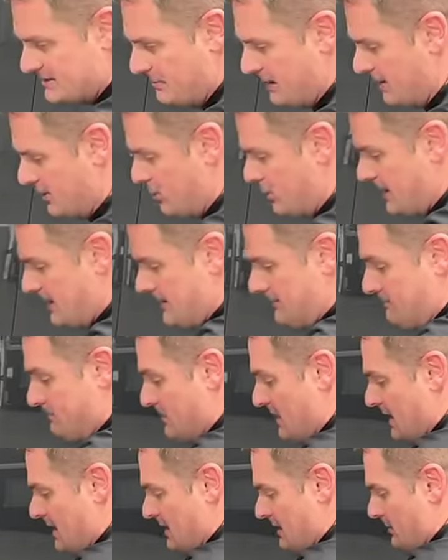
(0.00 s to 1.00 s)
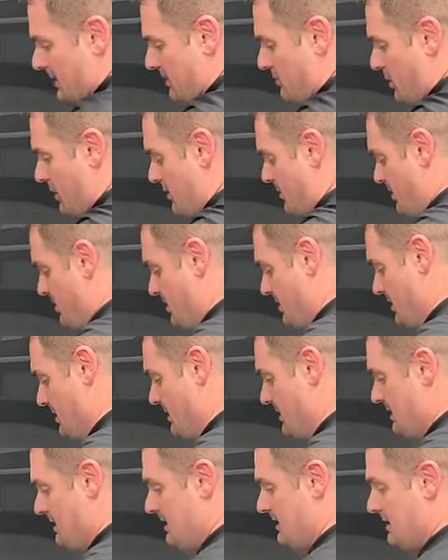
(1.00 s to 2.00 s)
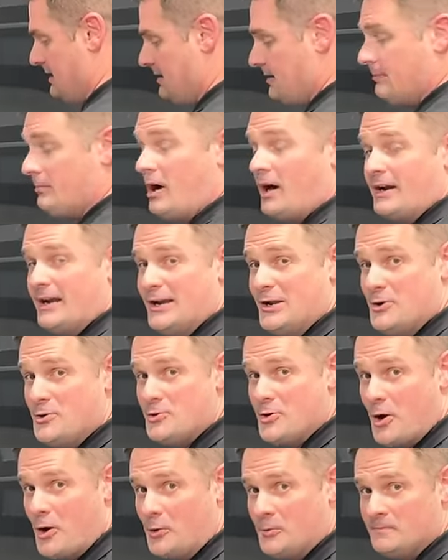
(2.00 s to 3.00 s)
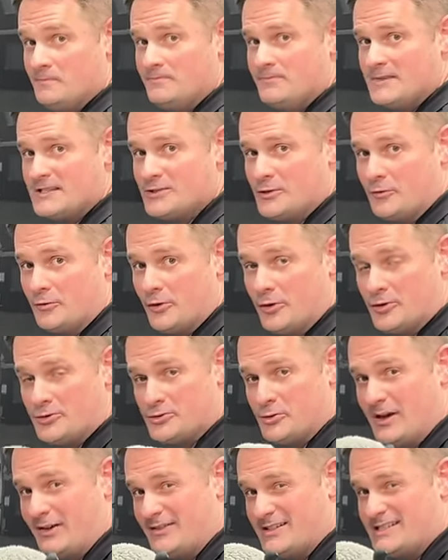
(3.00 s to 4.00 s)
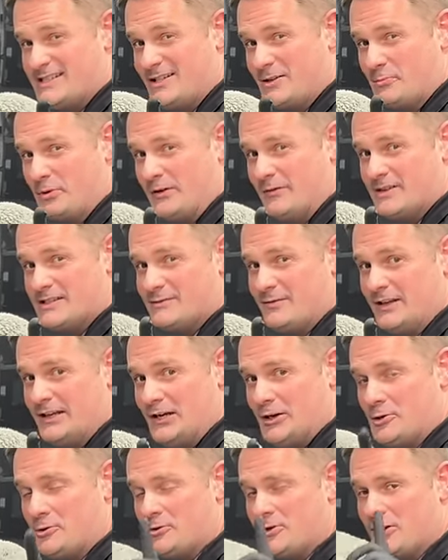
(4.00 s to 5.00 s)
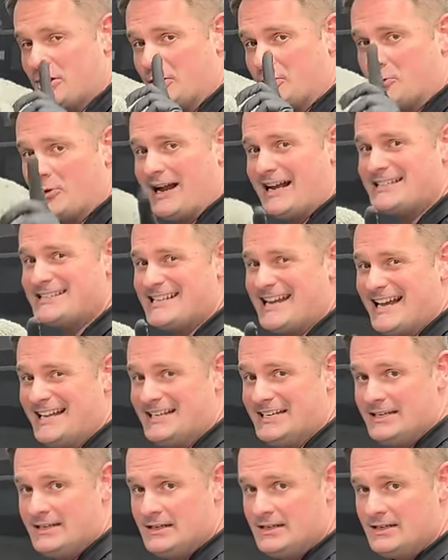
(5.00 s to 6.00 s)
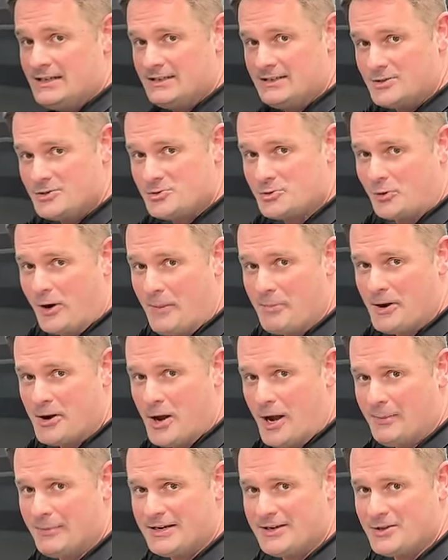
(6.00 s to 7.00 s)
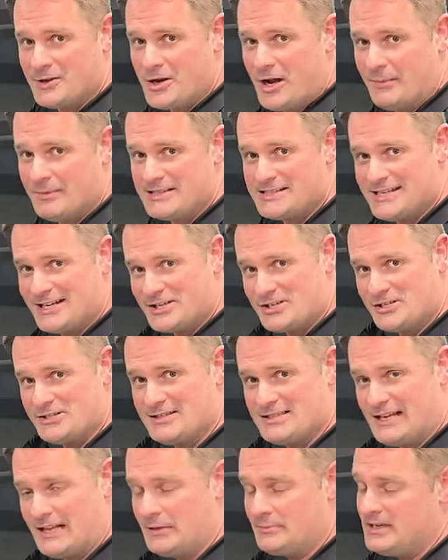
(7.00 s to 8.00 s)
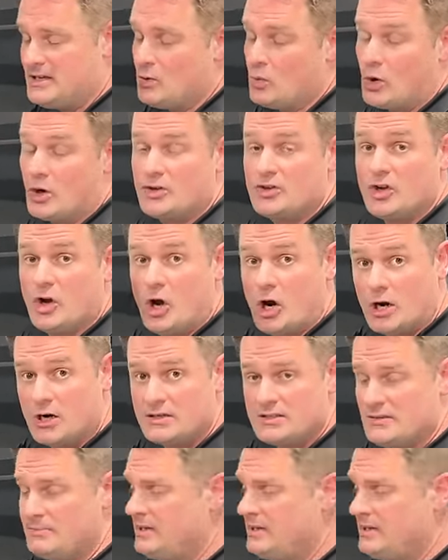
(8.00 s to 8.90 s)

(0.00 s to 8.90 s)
by the way, my brother bought a new home. So for those who haven't seen the previous video, congrats, Andy. Drop a comment in the comment section. Tell him he worked hard to